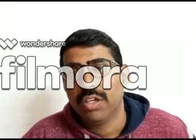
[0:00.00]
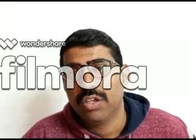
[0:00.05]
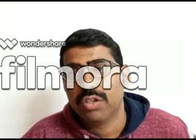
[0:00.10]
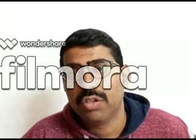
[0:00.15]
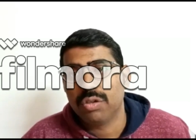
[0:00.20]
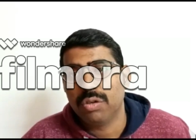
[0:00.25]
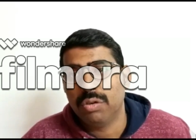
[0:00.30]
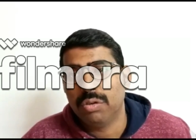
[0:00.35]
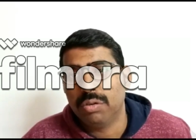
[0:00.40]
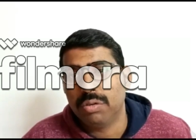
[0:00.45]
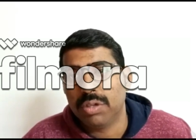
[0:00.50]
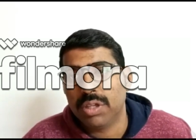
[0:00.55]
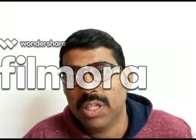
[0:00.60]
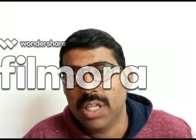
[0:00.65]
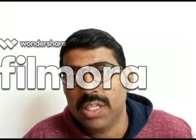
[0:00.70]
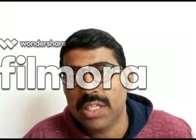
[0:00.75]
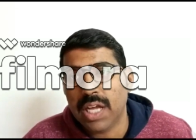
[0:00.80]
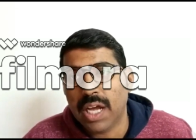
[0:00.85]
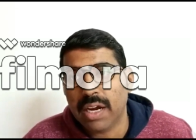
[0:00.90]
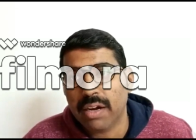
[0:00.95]
So
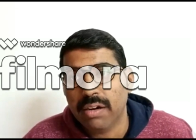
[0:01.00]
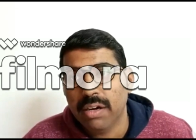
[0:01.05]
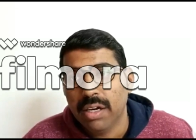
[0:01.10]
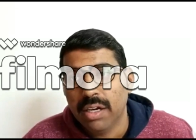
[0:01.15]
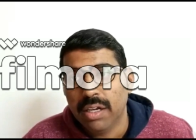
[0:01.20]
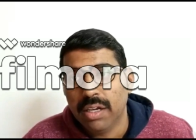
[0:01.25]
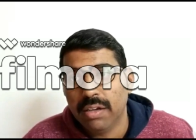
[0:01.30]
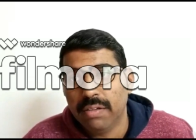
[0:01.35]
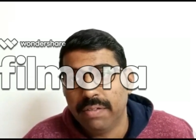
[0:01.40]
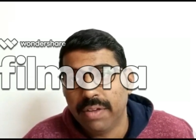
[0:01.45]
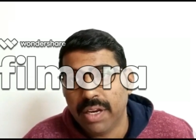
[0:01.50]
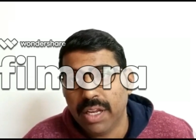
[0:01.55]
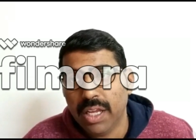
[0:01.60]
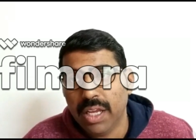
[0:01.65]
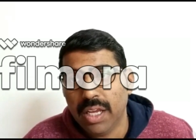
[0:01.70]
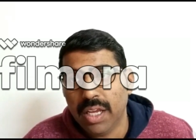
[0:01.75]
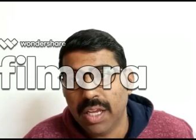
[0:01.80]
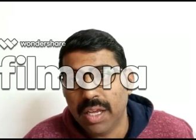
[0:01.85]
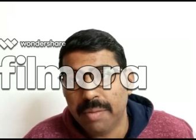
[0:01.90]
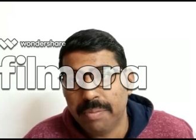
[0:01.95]
these are uh,
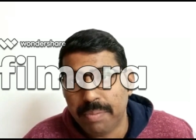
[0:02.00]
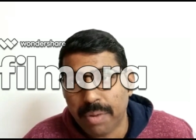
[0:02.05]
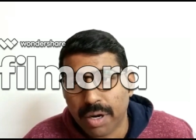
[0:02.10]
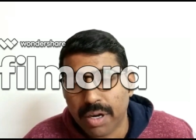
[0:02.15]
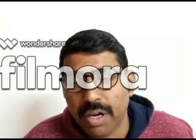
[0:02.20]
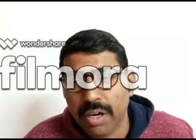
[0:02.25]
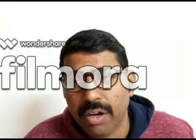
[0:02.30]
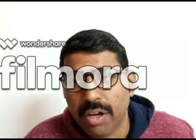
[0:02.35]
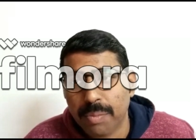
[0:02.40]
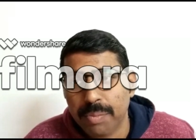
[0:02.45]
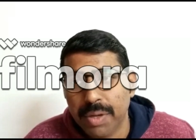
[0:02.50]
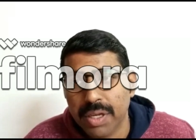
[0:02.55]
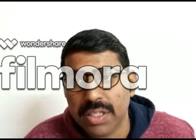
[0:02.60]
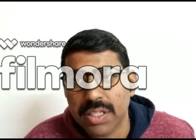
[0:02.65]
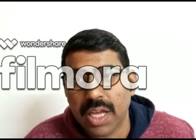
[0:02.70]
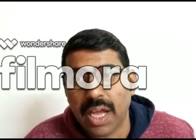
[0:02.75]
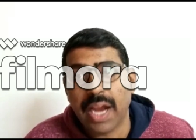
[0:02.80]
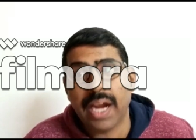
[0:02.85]
very important topics